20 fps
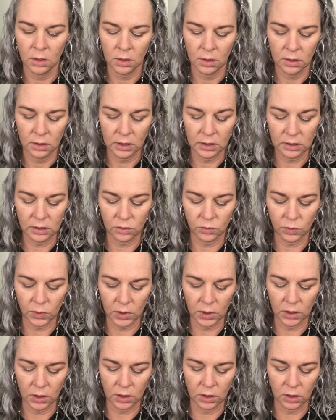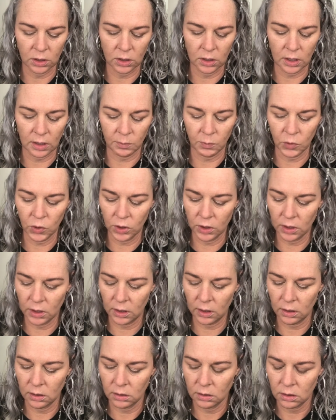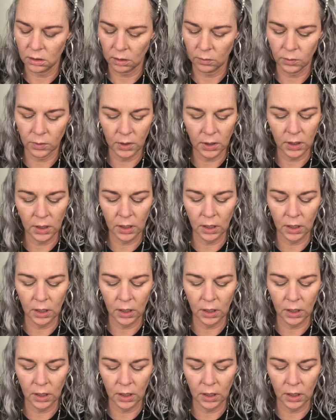This is really good. I really